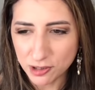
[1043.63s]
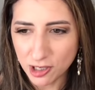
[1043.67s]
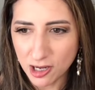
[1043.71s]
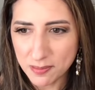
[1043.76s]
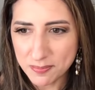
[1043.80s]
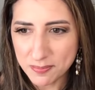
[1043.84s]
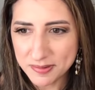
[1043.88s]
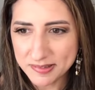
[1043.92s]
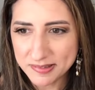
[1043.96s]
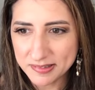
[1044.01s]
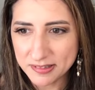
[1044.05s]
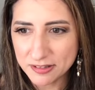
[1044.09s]

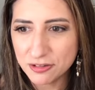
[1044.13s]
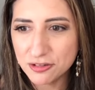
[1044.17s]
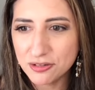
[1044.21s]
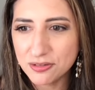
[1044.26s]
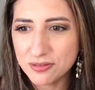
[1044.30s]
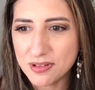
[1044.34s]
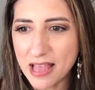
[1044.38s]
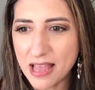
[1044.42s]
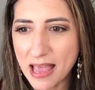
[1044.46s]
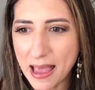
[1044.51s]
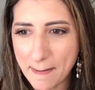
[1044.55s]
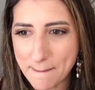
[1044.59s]
tops
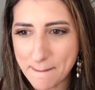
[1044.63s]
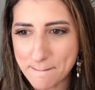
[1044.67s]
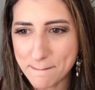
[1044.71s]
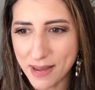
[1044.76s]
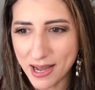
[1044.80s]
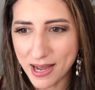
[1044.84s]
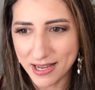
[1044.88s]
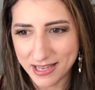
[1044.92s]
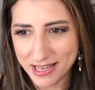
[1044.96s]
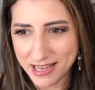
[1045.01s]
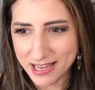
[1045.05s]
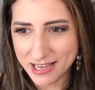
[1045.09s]
at
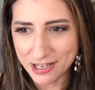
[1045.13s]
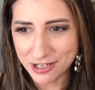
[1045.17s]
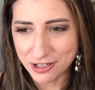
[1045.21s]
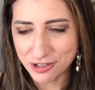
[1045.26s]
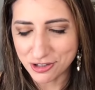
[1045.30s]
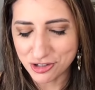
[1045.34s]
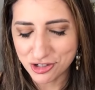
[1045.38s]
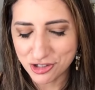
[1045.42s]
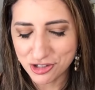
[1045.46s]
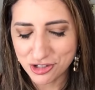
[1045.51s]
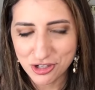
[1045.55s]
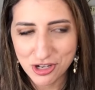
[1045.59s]
my
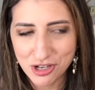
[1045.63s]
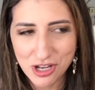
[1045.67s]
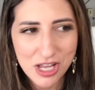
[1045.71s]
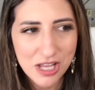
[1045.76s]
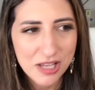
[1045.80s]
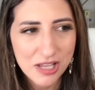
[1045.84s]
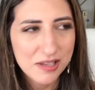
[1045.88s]
age.